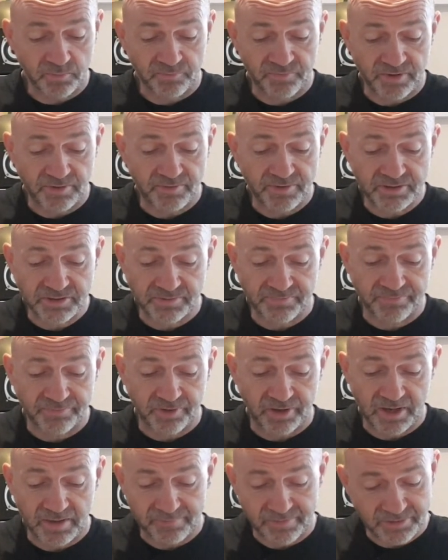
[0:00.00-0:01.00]
Very
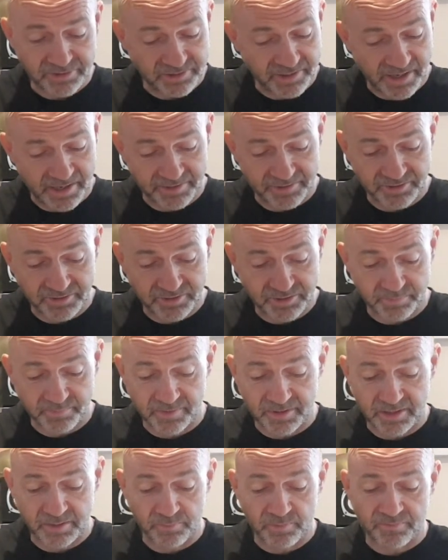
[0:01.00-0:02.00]
Survivor sounding to
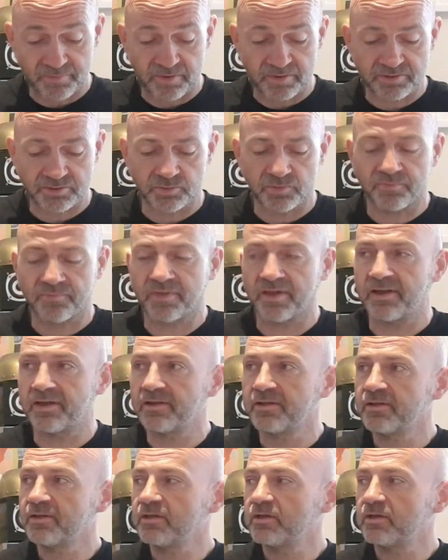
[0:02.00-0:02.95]
me, with a sort of that